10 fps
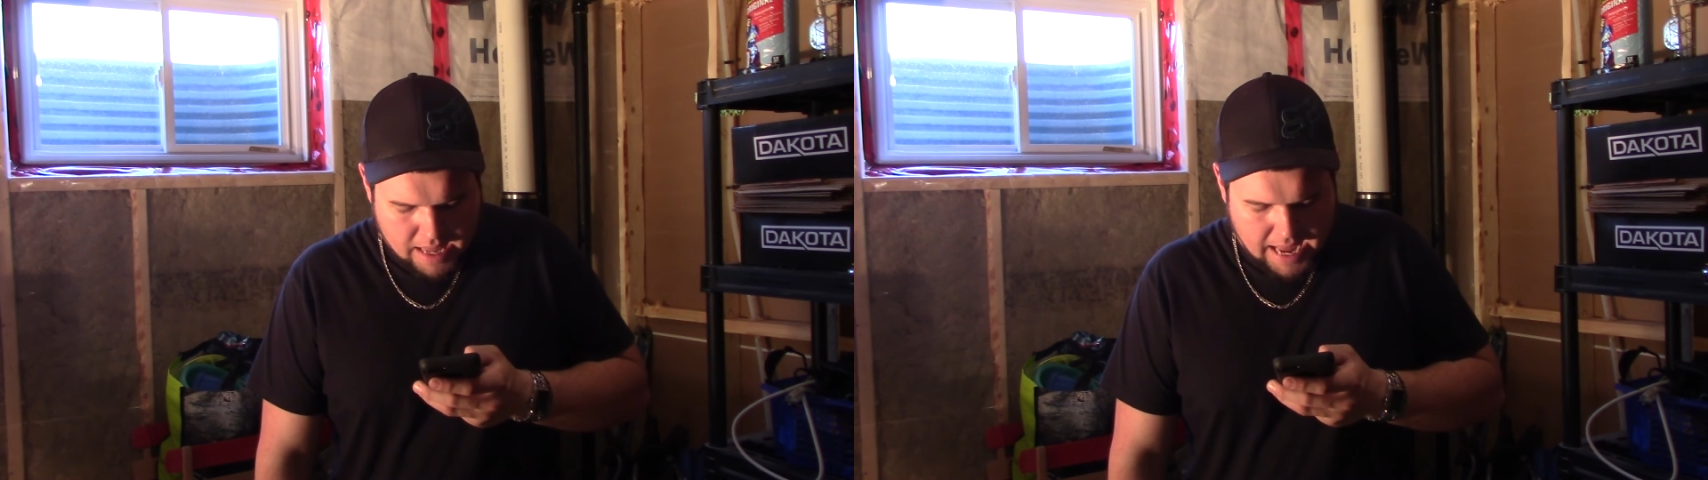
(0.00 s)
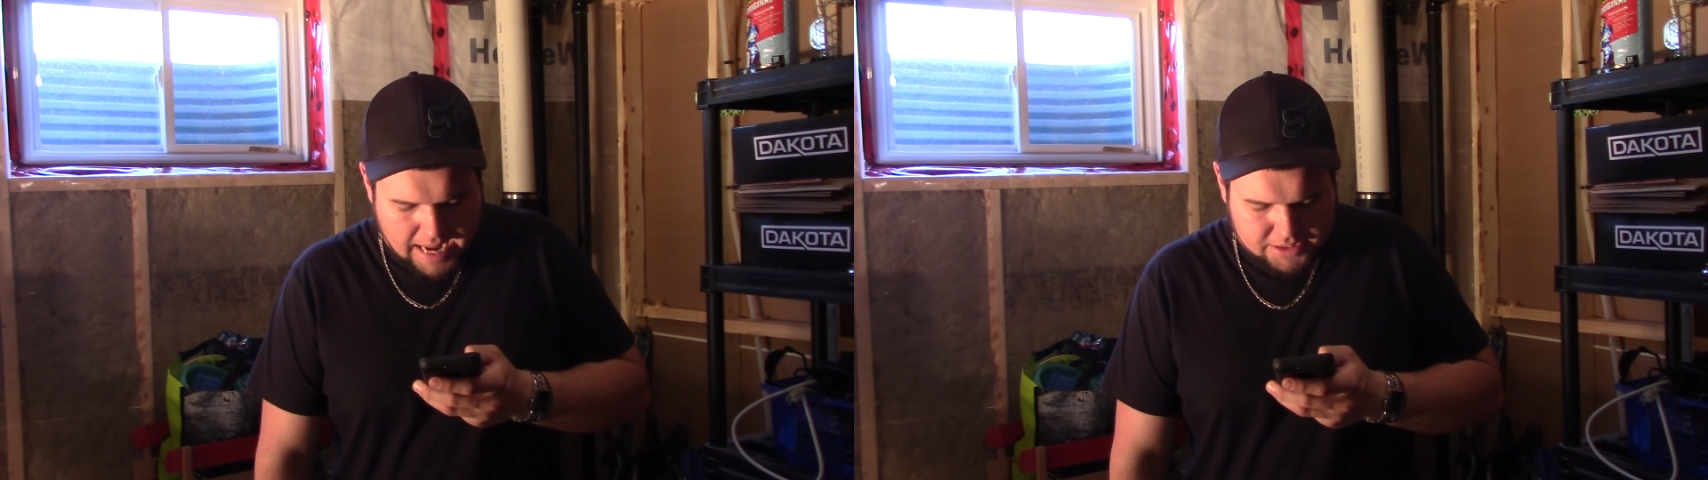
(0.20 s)

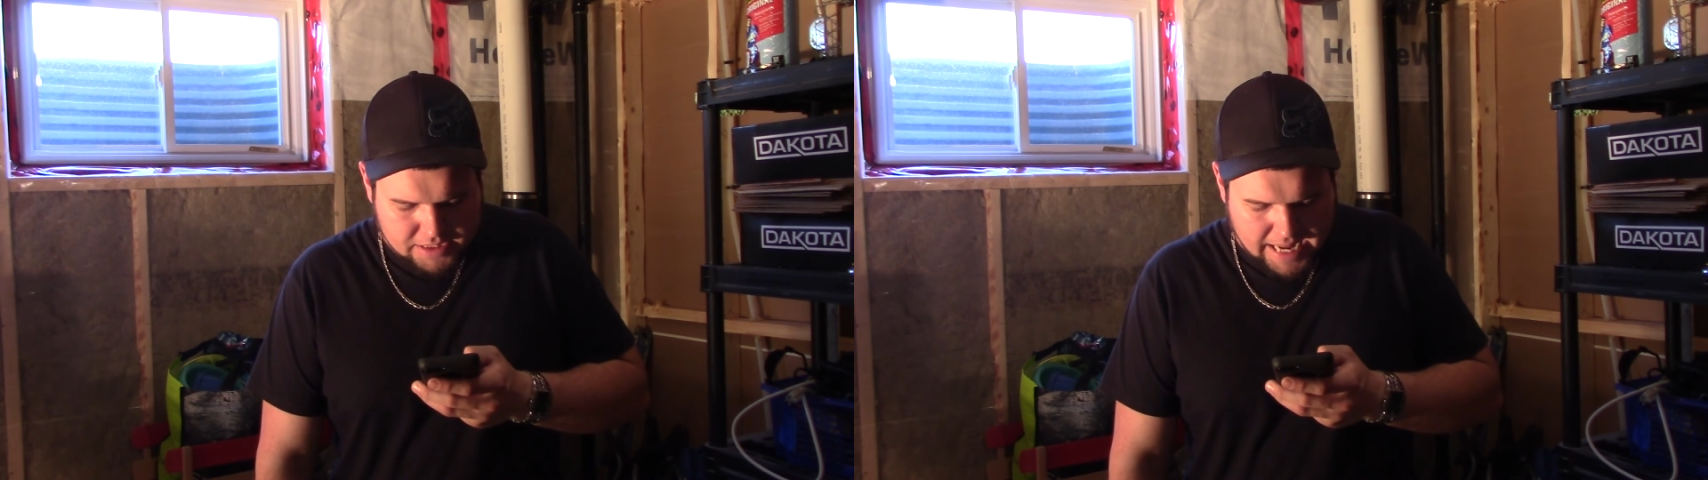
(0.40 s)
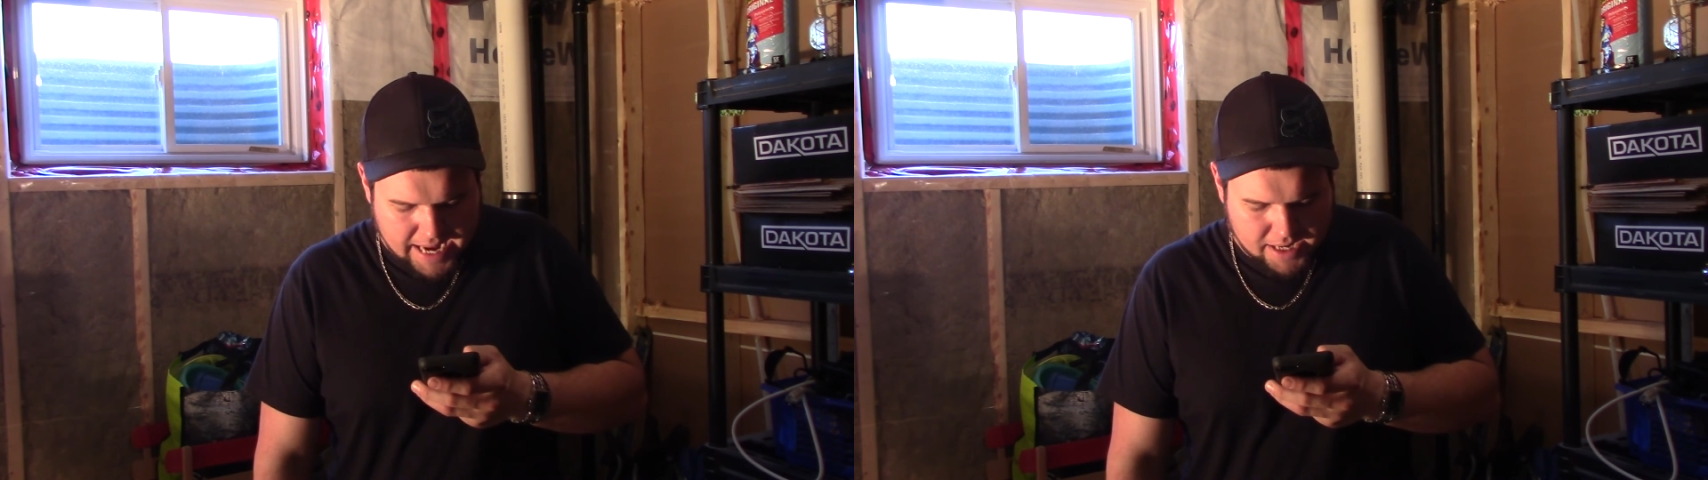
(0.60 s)
at
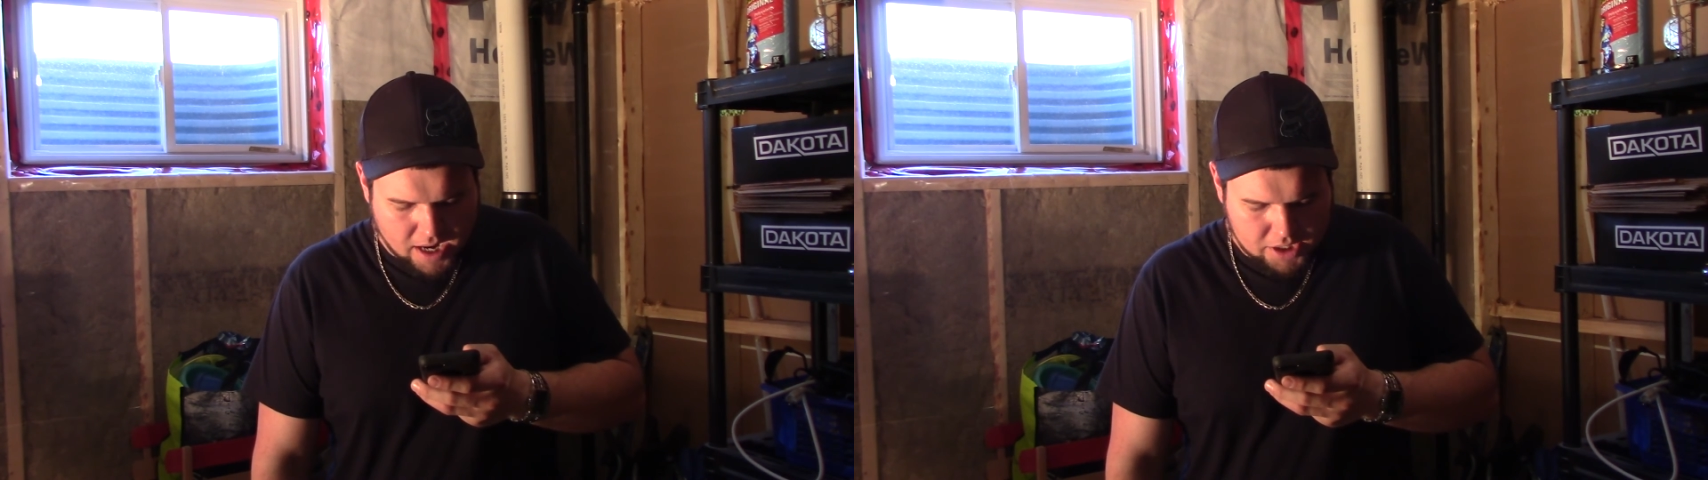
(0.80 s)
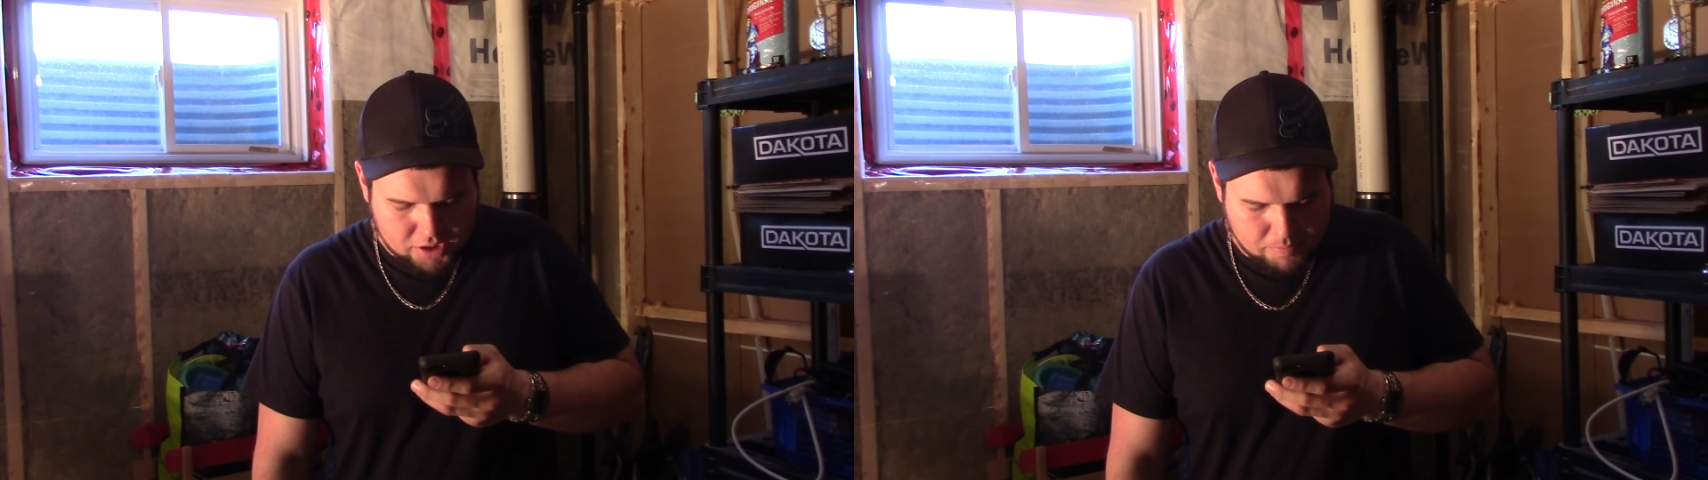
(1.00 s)

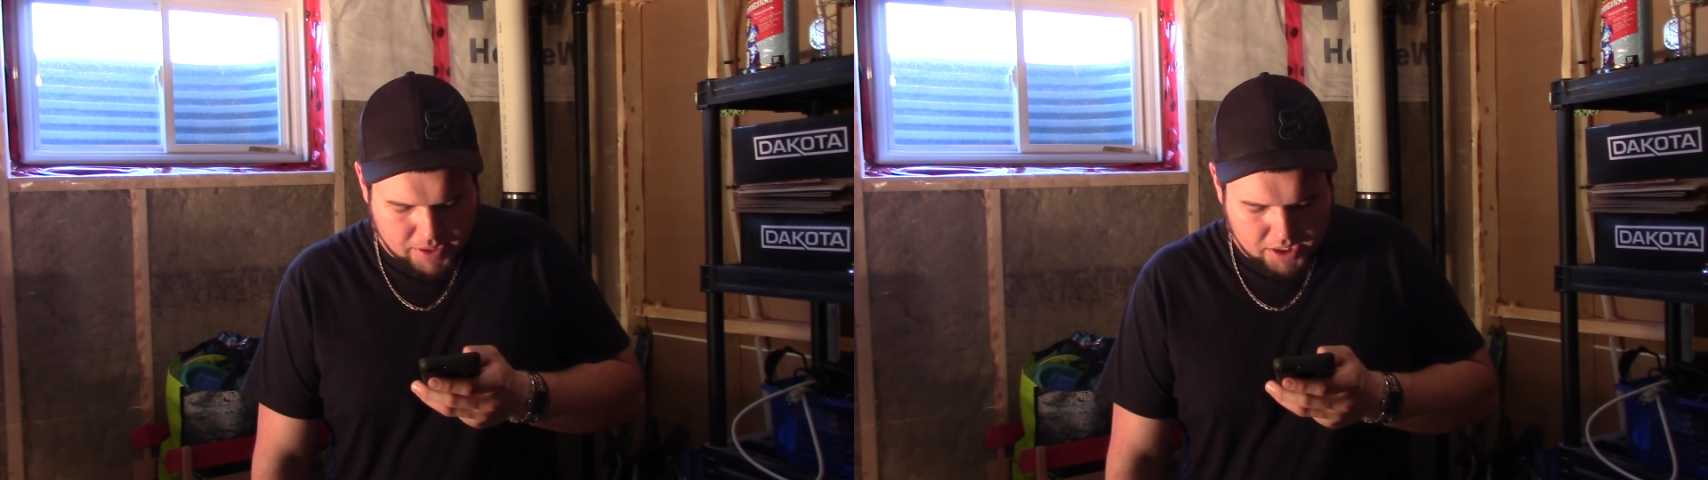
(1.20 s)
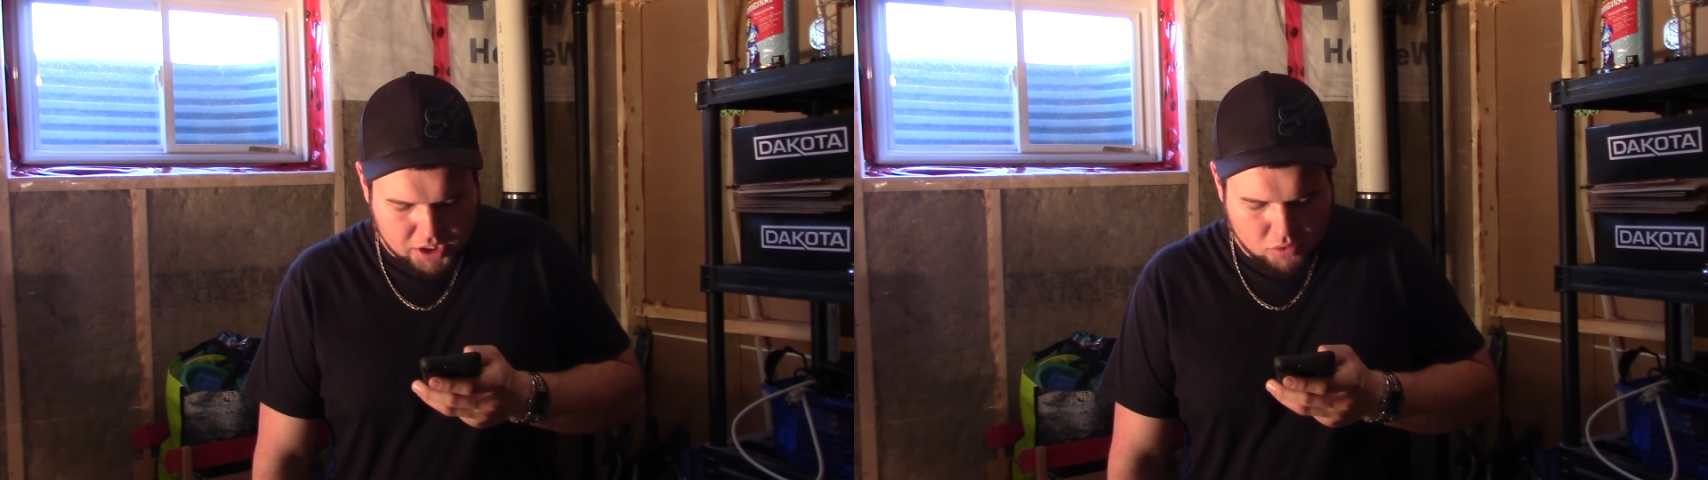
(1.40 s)
800
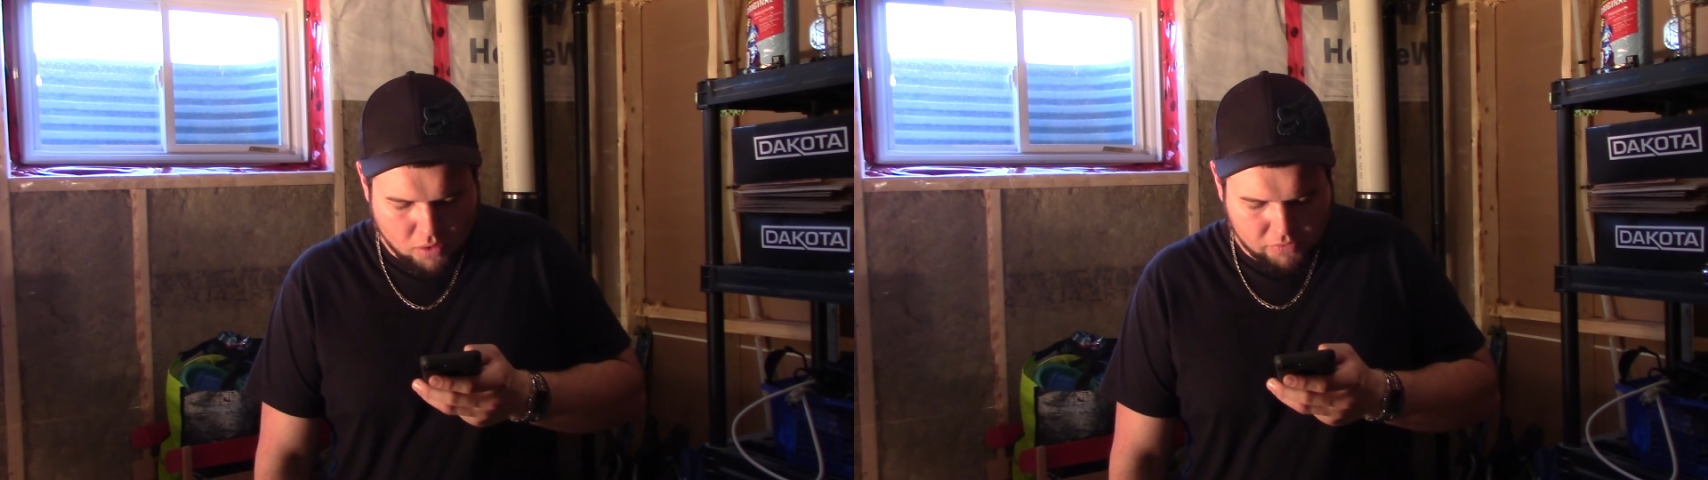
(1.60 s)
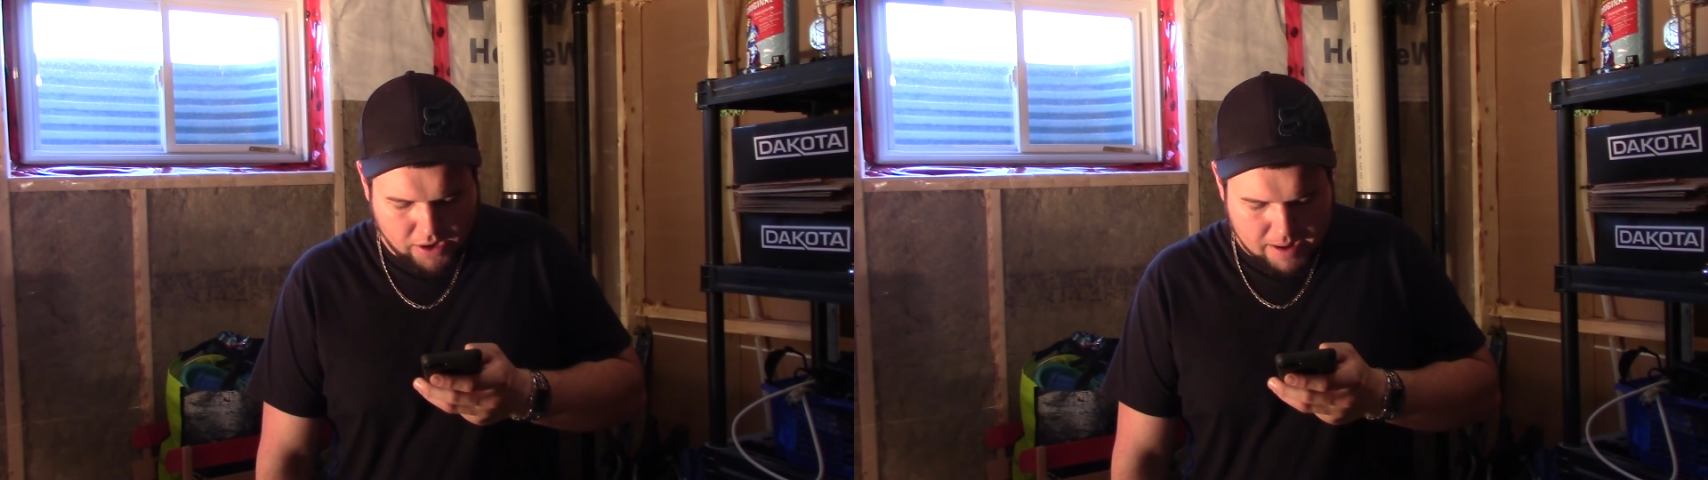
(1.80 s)
BQ over